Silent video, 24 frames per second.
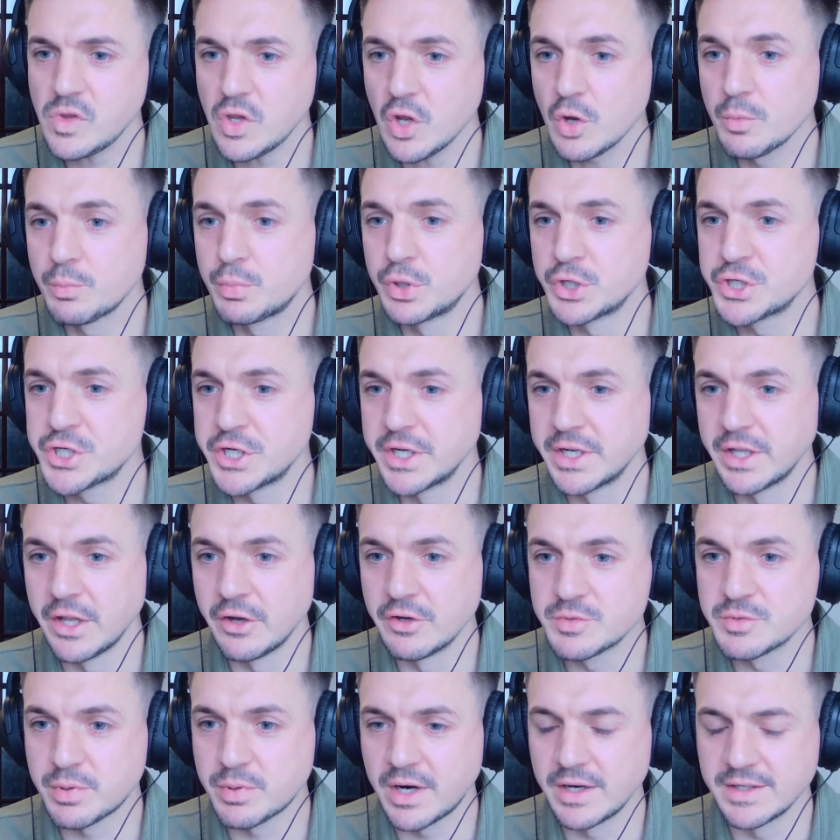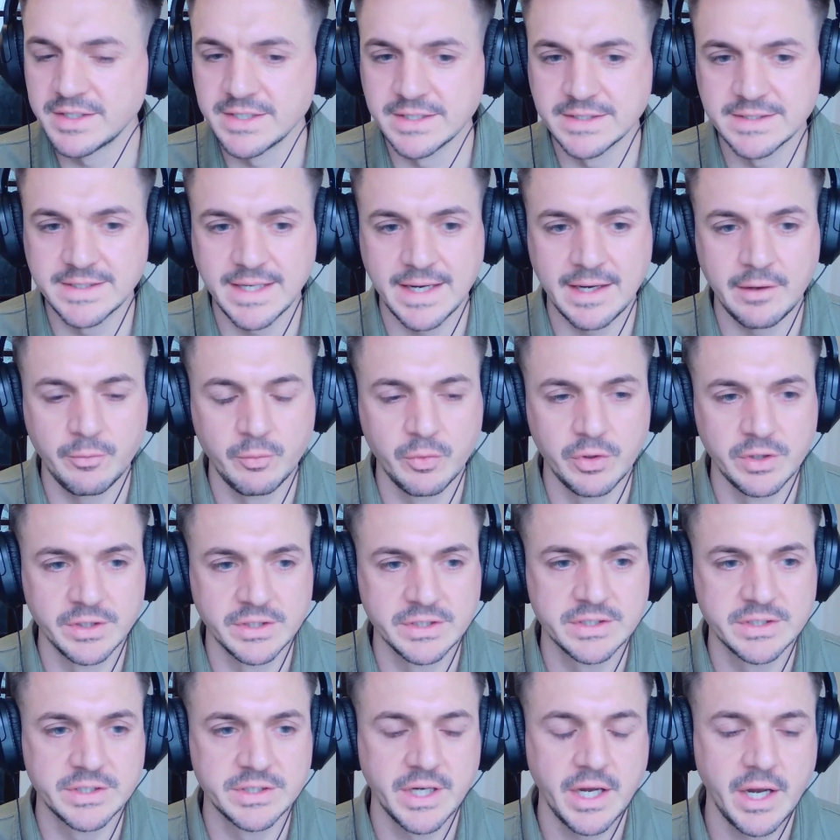pushing those prices
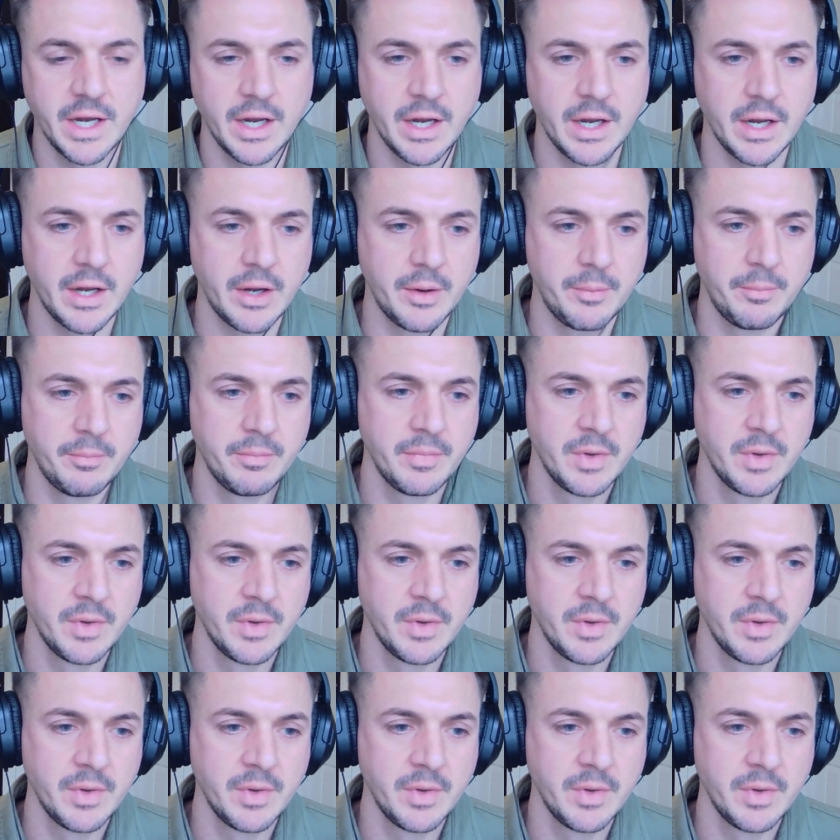downwards. We've